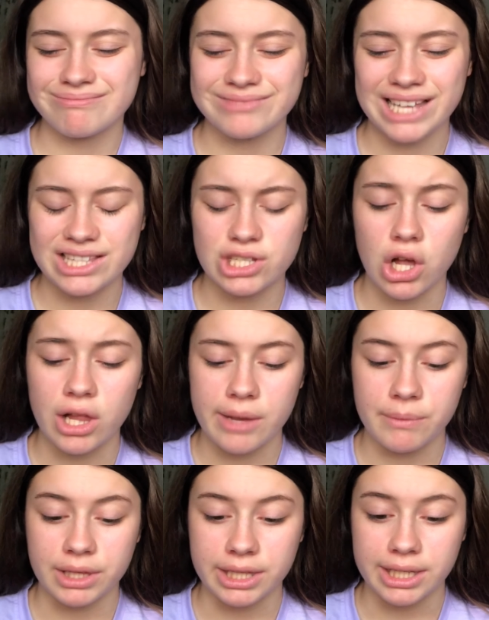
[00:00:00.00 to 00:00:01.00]
that's all I
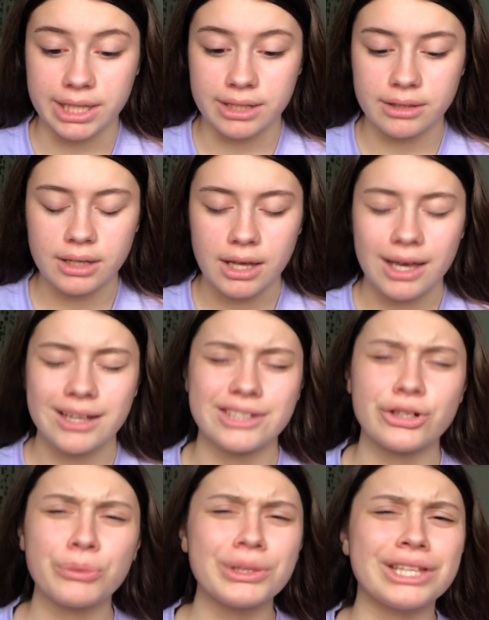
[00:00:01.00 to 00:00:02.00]
really need. And I
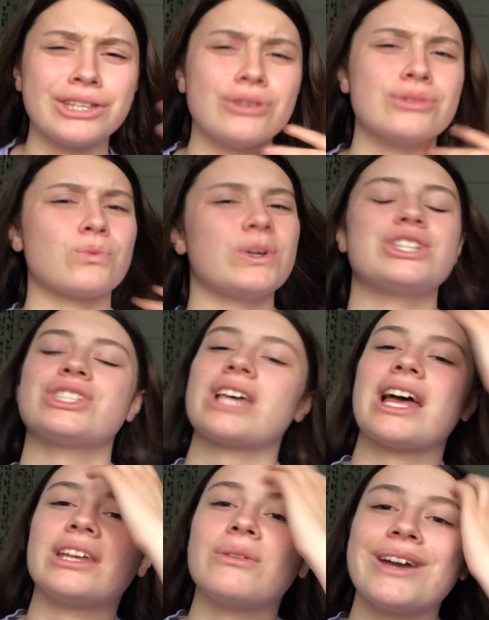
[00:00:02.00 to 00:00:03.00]
don't really use widgets
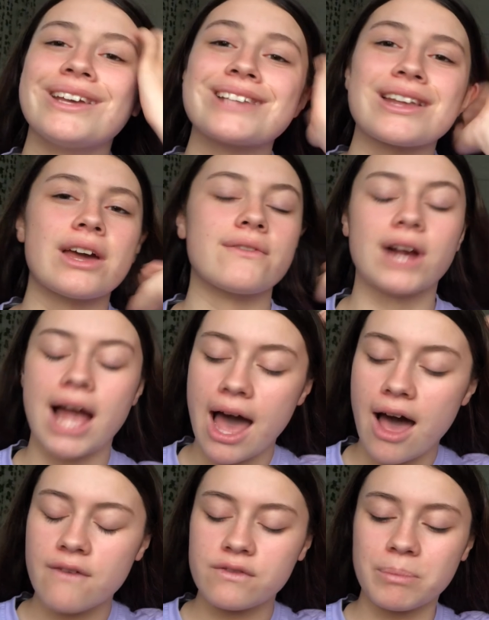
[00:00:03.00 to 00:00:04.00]
anyways, I never
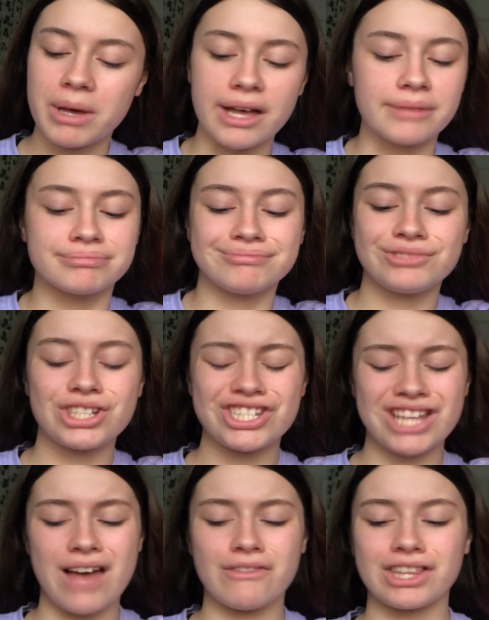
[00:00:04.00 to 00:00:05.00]
have, but just
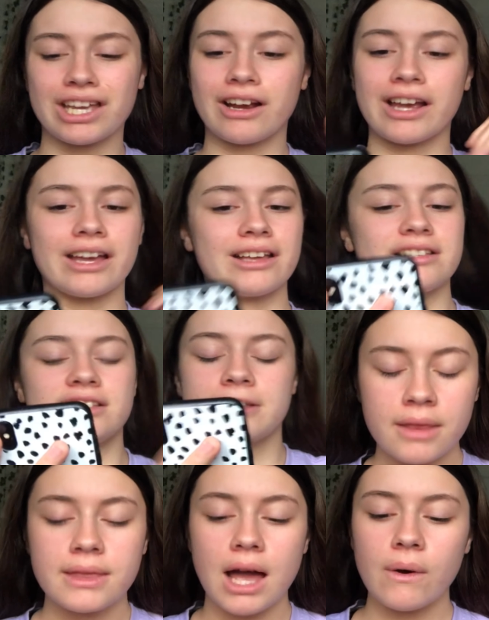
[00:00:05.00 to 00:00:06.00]
to have it there, I guess.
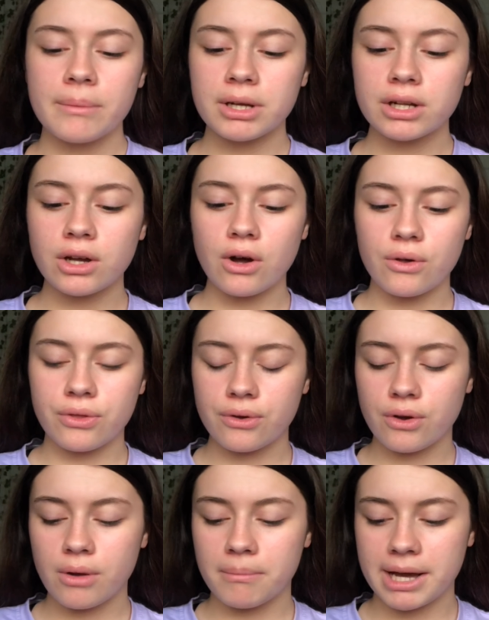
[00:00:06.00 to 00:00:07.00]
Now I'm gonna go
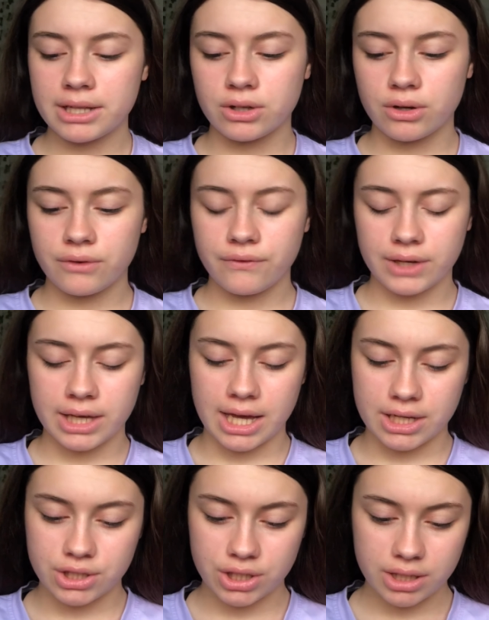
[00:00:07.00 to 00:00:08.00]
through my
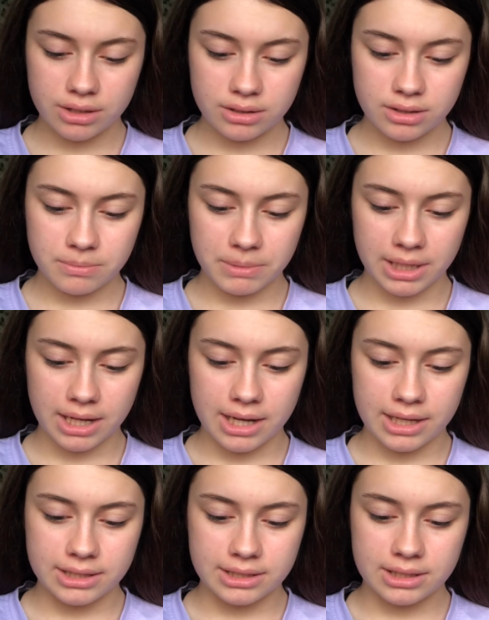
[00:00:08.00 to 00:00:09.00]
notifications
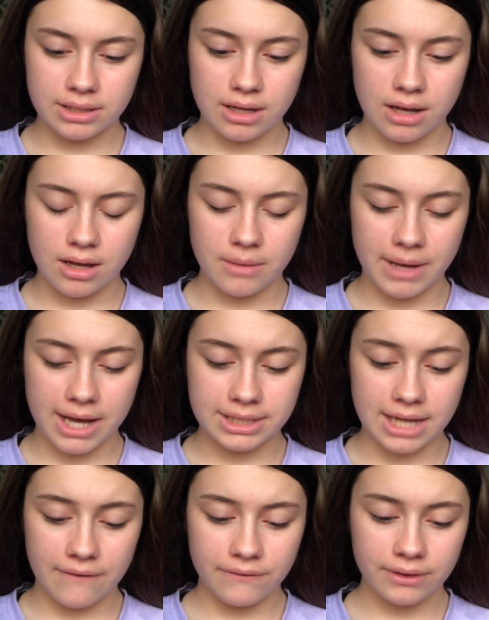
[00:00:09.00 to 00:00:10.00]
because I
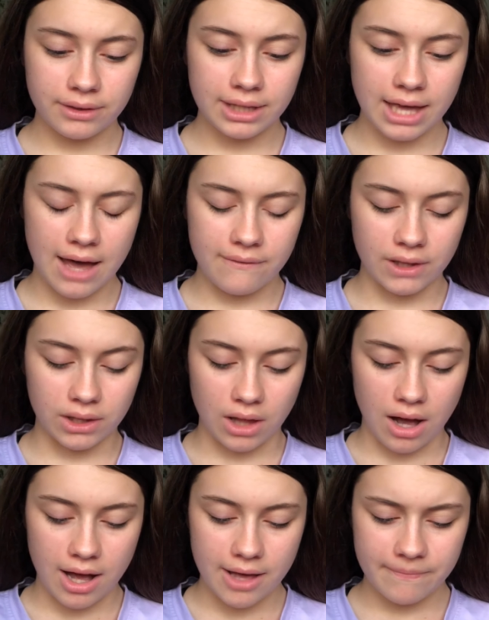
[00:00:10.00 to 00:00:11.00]
definitely have a
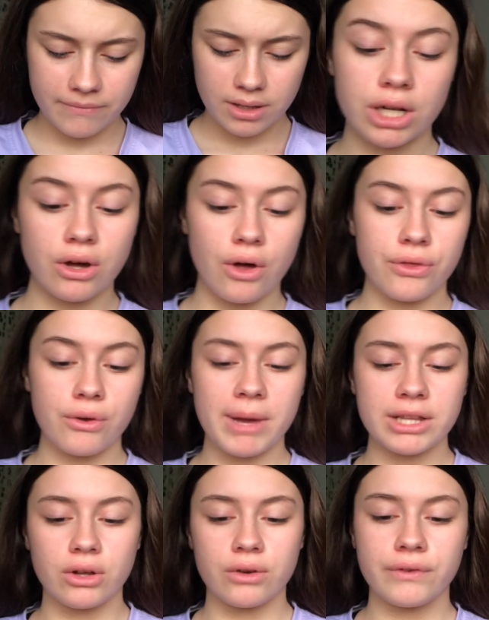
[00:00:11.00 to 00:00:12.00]
lot. I'm gonna go through my
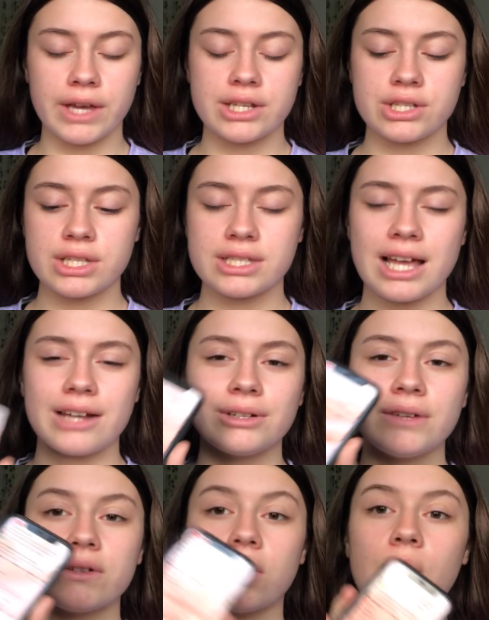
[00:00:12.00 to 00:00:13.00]
notifications. I don't
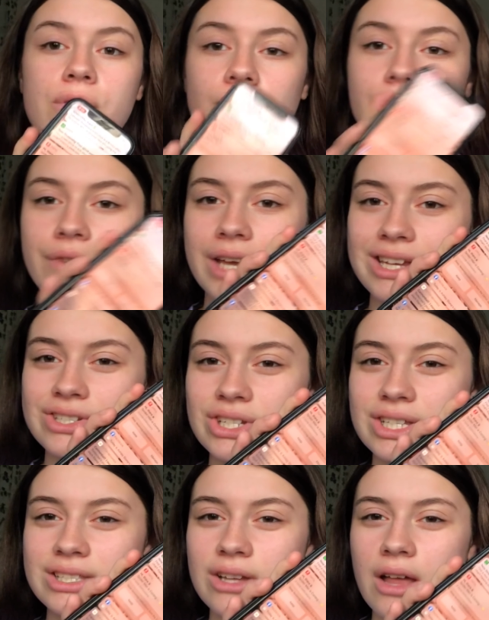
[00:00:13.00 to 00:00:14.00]
even know
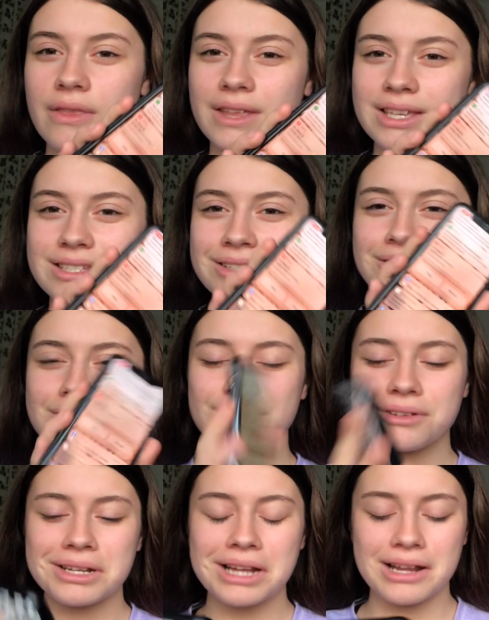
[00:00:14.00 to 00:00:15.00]
notifications on this little
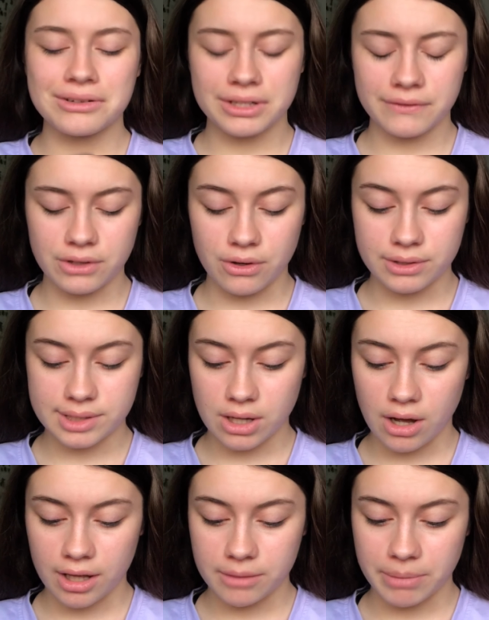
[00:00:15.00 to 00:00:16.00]
screen. I don't even know what it's
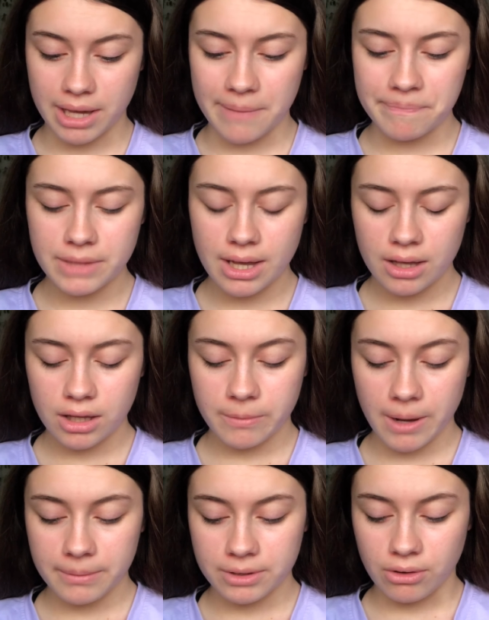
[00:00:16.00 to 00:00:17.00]
called, but you
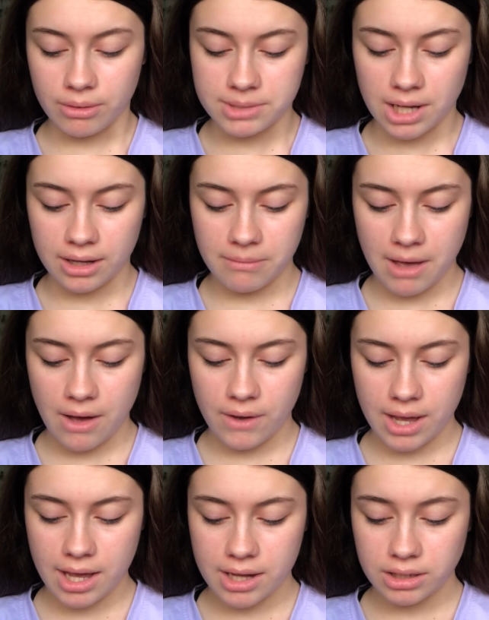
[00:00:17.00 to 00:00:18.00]
probably know what I'm talking
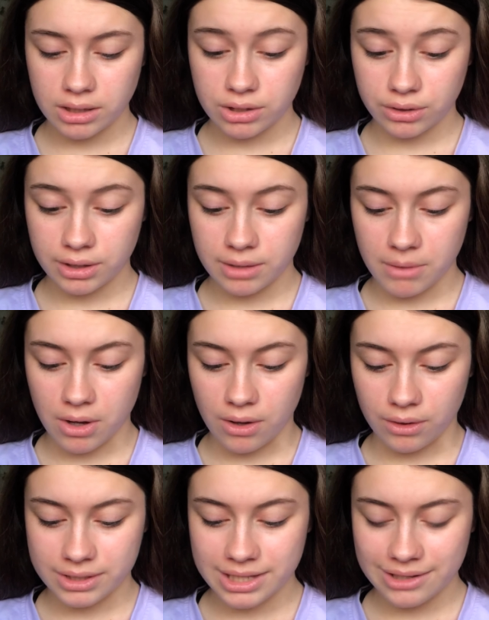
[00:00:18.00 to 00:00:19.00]
about. And delete them
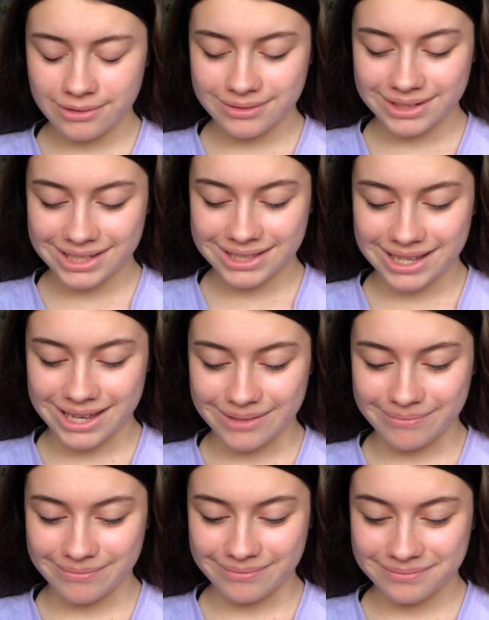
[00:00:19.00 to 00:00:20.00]
all because I don't need
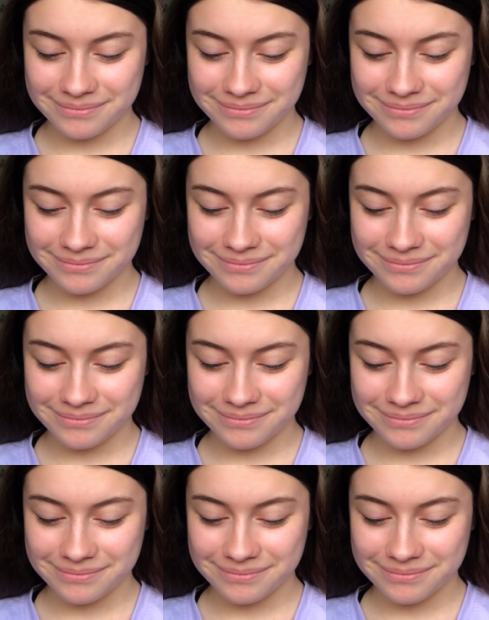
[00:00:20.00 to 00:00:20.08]
them.